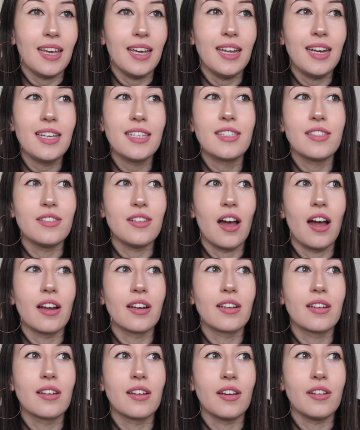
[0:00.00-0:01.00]
it is
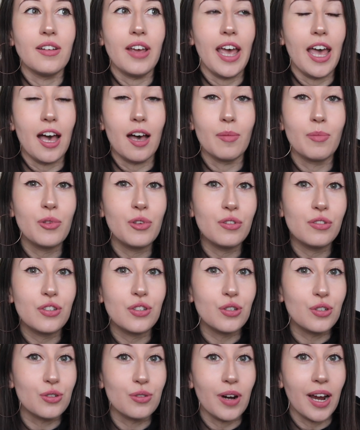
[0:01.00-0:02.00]
not gonna help you
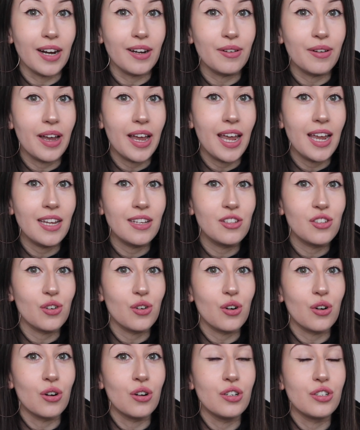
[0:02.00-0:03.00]
to graduate
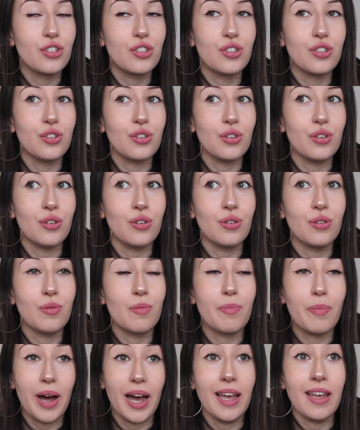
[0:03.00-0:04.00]
or
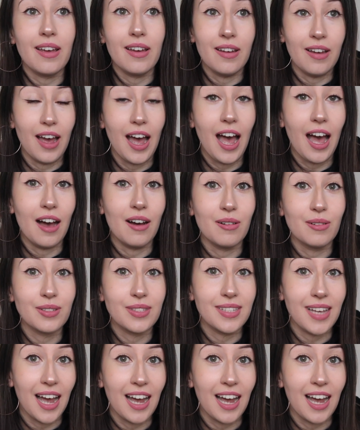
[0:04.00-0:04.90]
to buy a house.